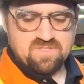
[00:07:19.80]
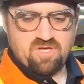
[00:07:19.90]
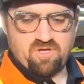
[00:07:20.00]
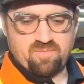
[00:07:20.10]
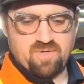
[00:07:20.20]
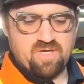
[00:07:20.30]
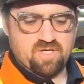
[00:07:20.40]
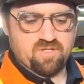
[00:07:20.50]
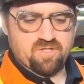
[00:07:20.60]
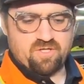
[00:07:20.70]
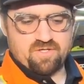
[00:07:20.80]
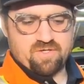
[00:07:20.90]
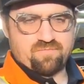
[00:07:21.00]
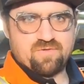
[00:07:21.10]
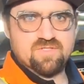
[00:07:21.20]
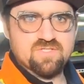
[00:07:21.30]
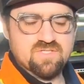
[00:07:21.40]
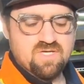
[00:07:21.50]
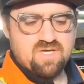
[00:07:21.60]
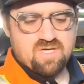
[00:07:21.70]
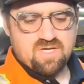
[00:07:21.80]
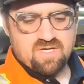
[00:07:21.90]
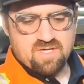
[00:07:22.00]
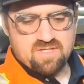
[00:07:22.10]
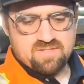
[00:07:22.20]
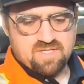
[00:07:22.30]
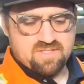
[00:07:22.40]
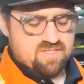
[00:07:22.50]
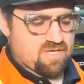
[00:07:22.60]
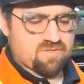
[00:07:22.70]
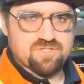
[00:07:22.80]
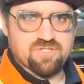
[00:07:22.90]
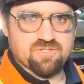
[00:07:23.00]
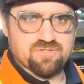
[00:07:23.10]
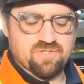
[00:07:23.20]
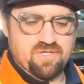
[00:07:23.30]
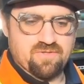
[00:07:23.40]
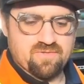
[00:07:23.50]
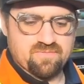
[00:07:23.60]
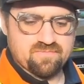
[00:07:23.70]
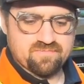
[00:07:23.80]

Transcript: Telling me a clear difference in tensile and shear strength.